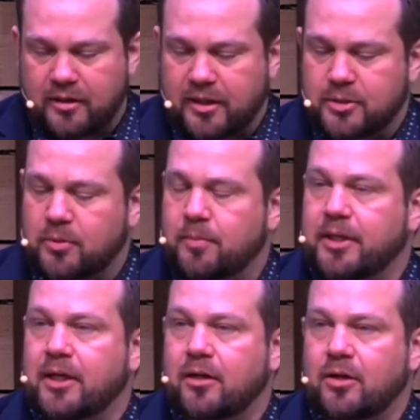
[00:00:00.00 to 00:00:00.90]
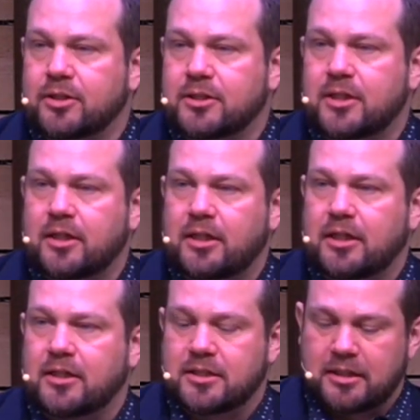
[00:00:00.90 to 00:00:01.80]
as we begin our study
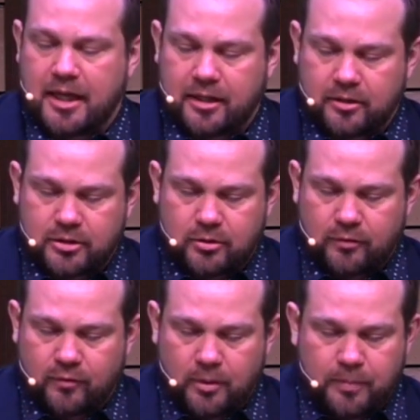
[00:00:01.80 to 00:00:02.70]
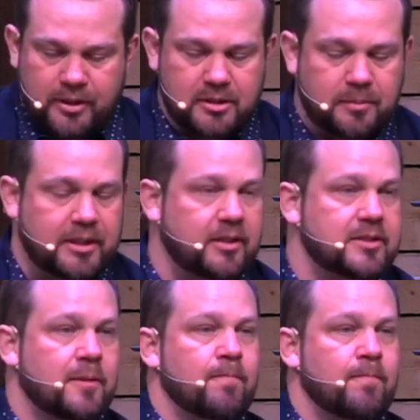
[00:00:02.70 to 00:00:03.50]
in this letter to the Philippians, because